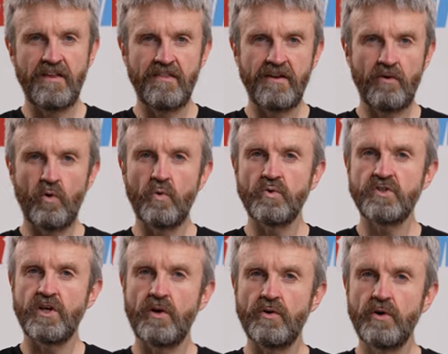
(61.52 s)
then there are
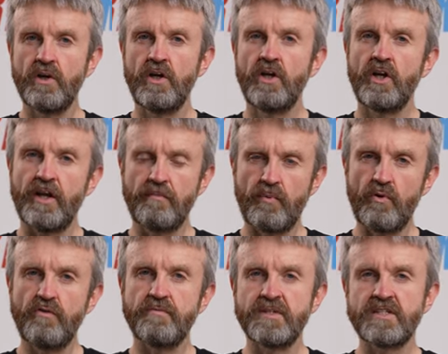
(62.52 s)
also
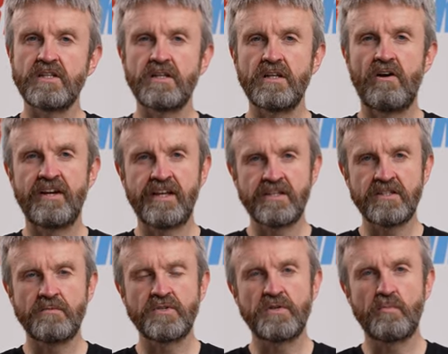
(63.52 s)
improvements to the lining in
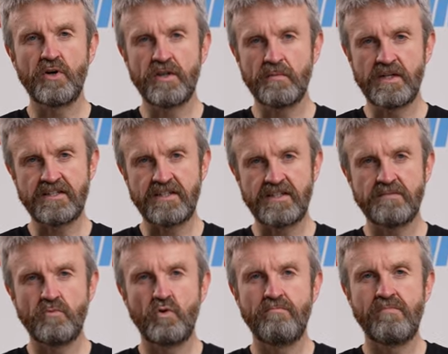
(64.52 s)
terms of the breathability. There's
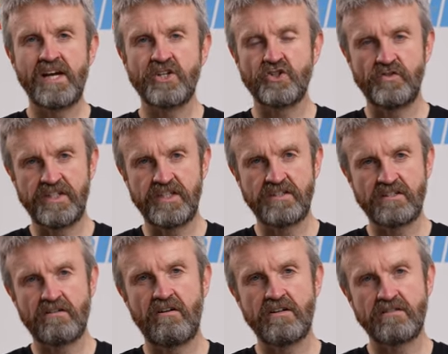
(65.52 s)
more mesh on the
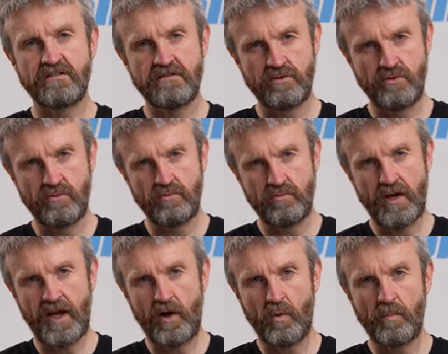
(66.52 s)
inside to
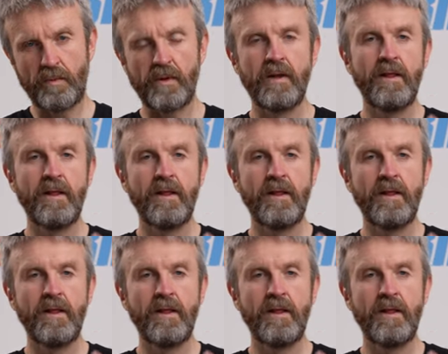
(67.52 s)
help